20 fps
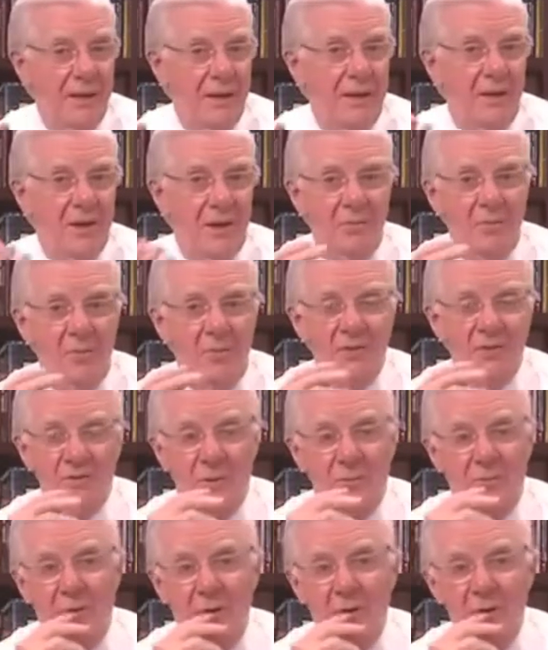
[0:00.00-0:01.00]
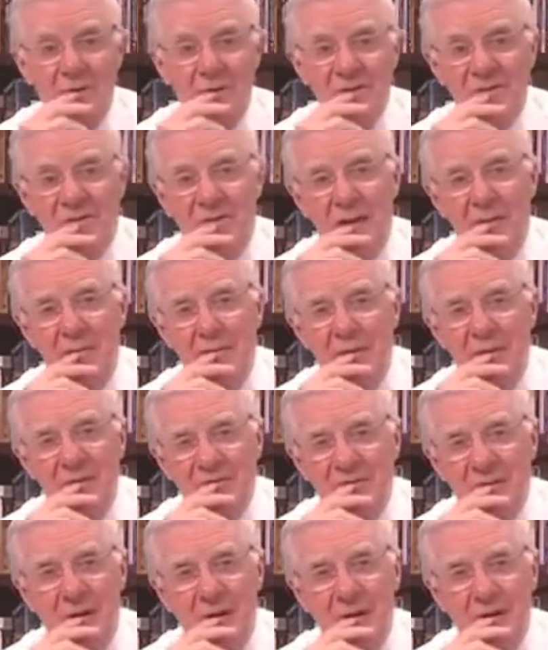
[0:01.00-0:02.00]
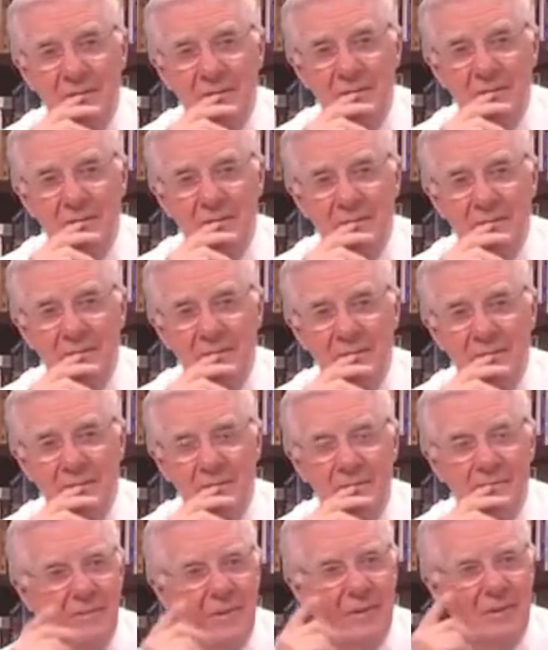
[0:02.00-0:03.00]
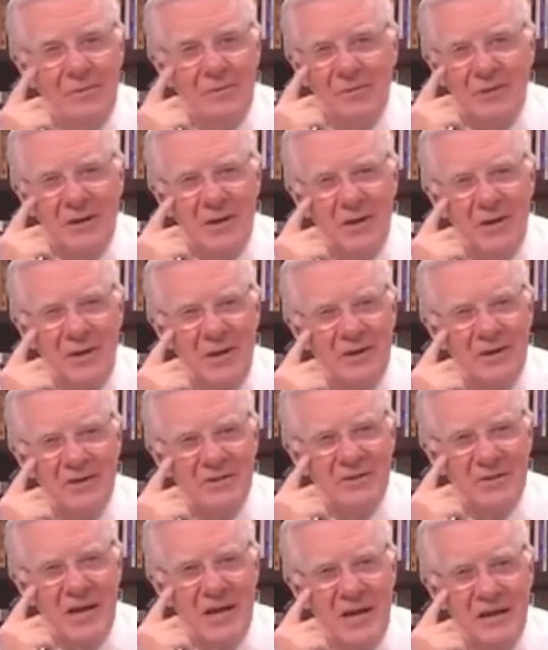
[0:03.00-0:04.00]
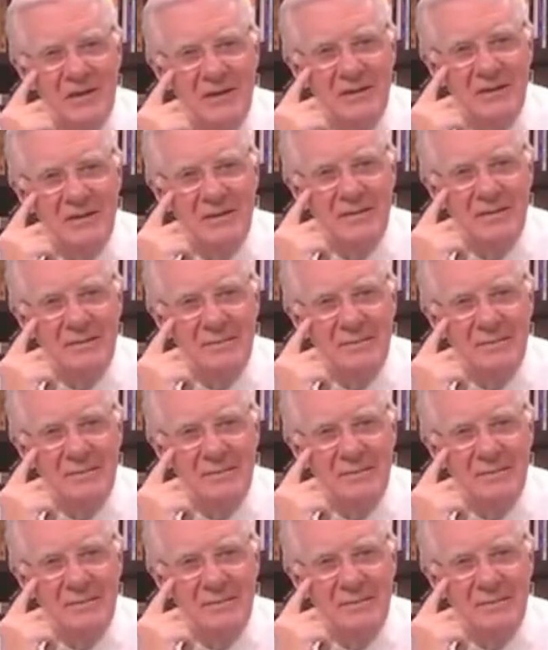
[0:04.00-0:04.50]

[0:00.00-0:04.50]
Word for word: He got more support than Sam Morse got. People didn't understand.